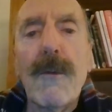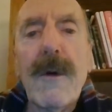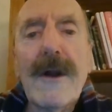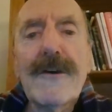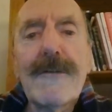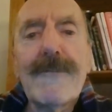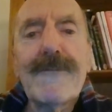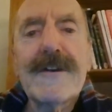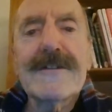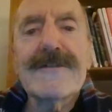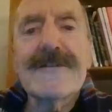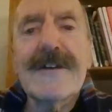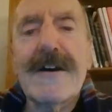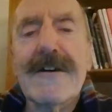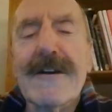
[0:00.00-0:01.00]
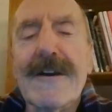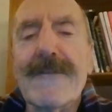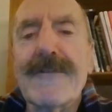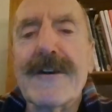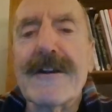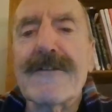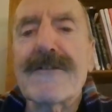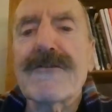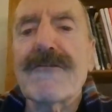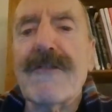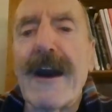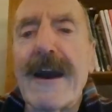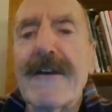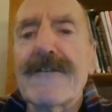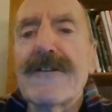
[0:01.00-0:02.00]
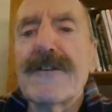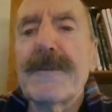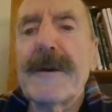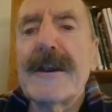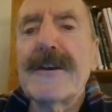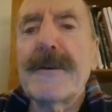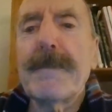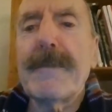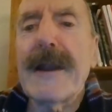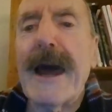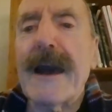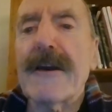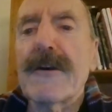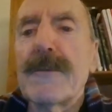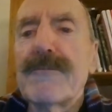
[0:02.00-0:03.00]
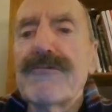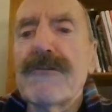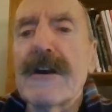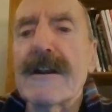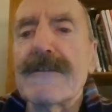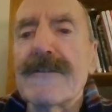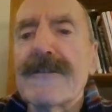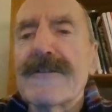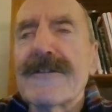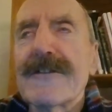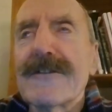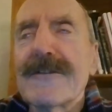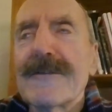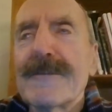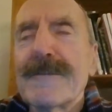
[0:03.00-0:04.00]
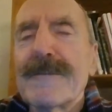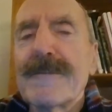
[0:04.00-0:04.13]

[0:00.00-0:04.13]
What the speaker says: One obvious target for these cranks has been the Black Prince.